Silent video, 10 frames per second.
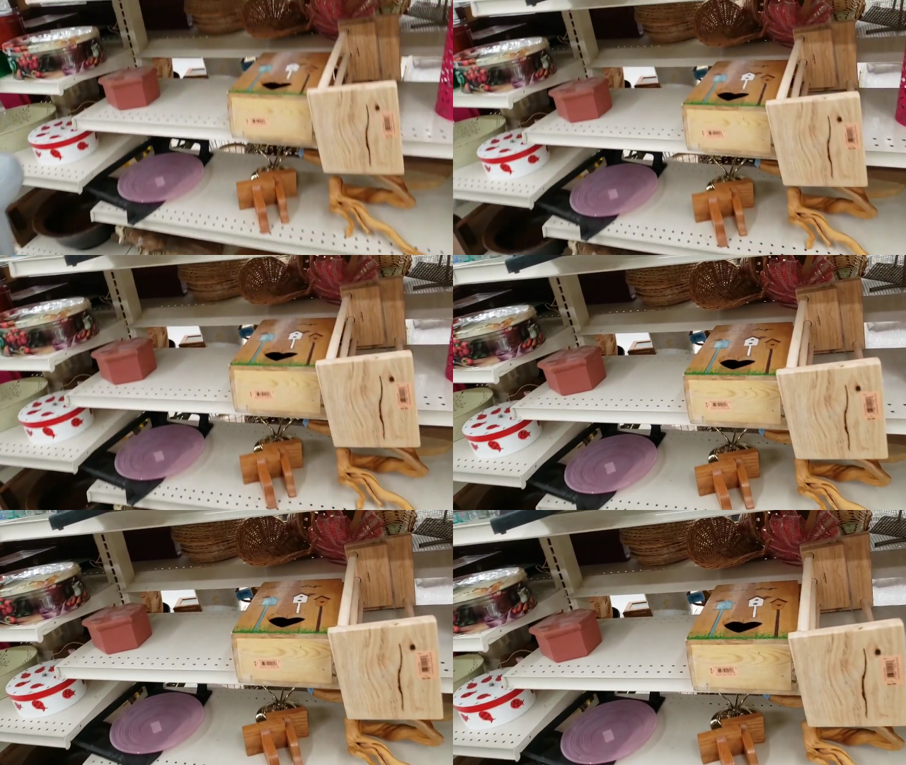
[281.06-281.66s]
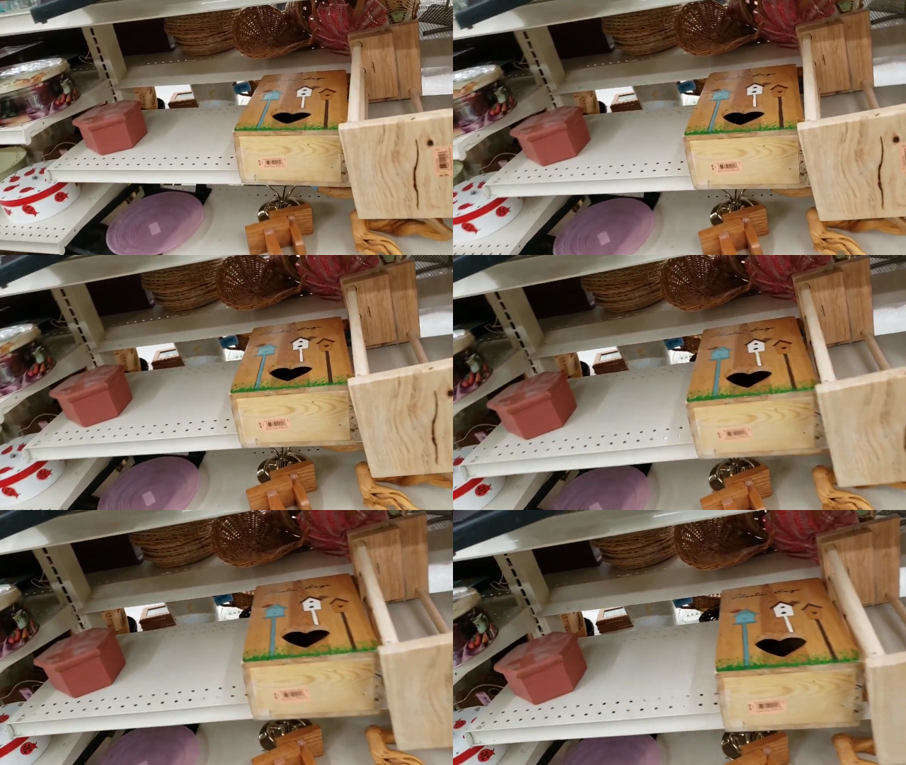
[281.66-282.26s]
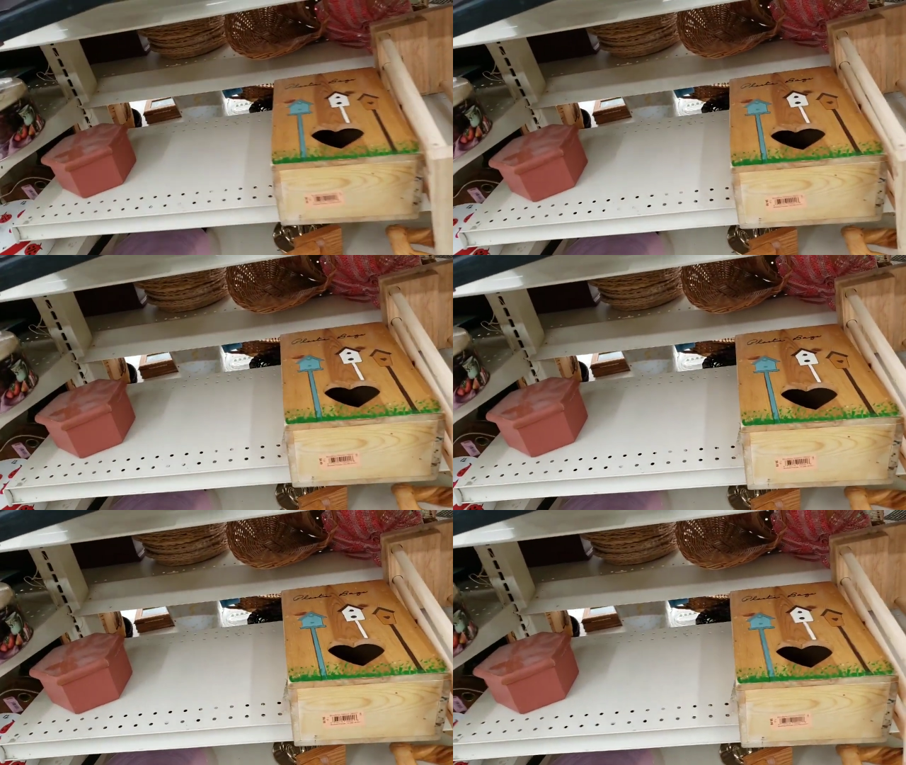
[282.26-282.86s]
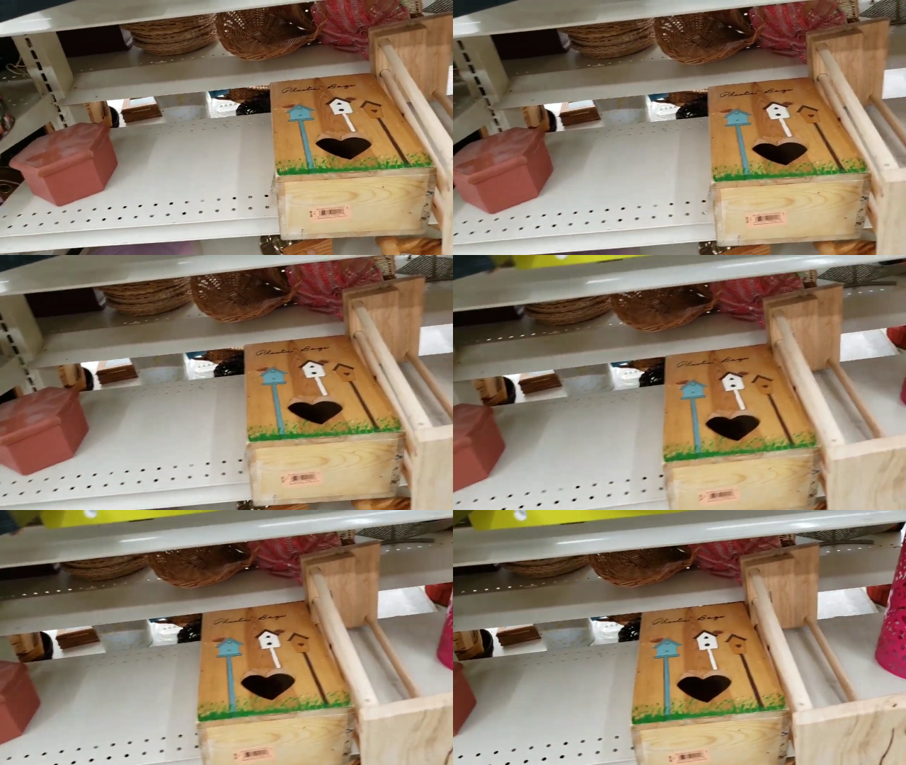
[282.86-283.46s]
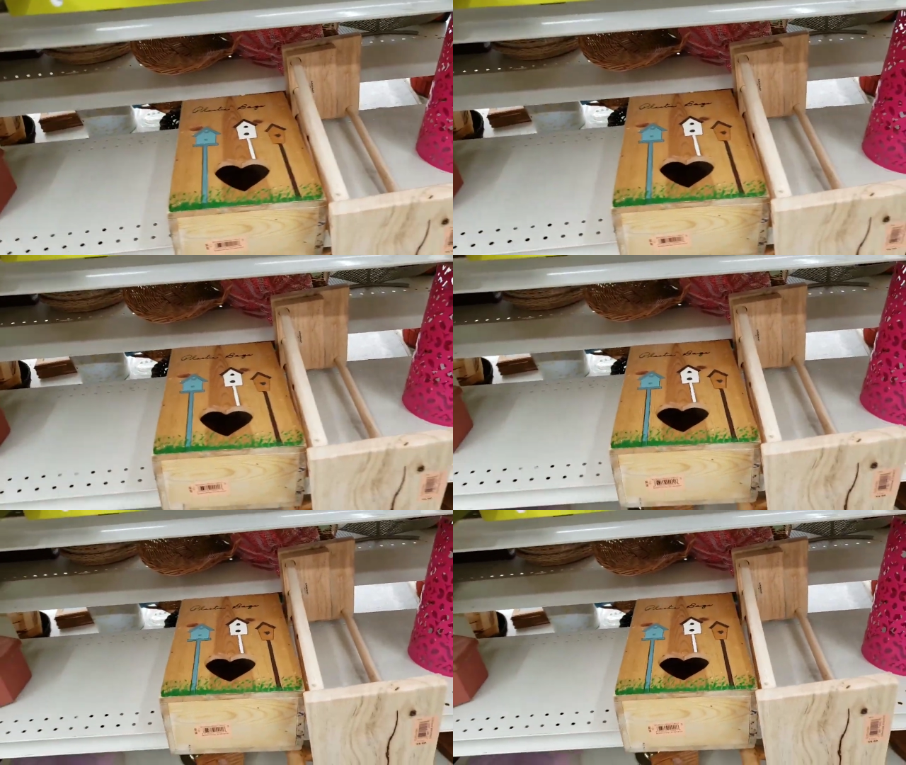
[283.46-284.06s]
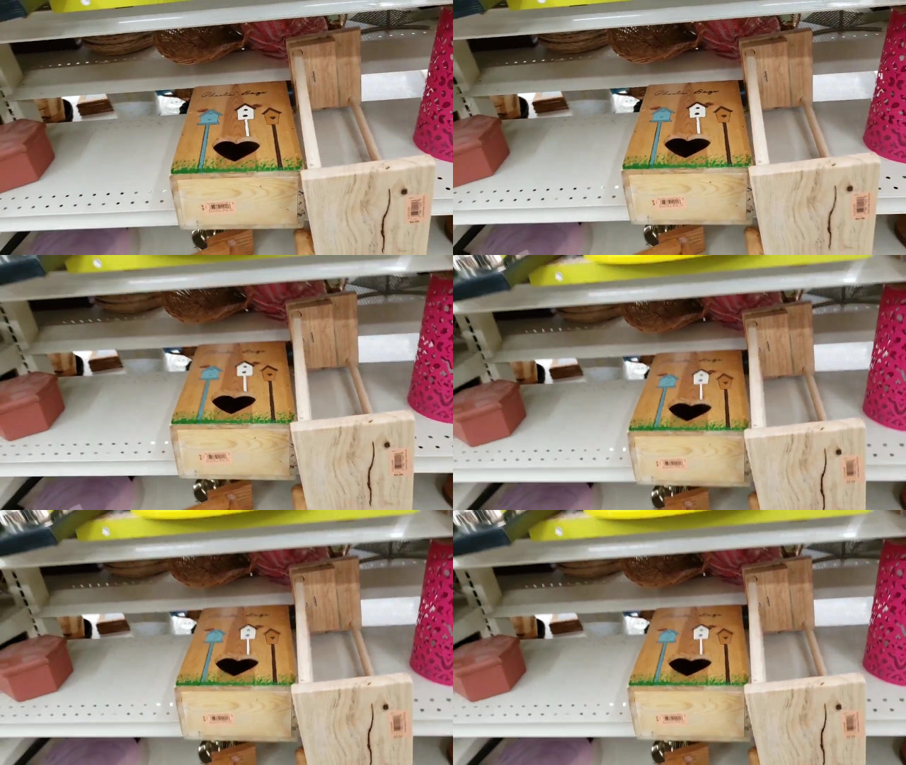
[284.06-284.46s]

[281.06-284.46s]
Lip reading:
(no speaker visible)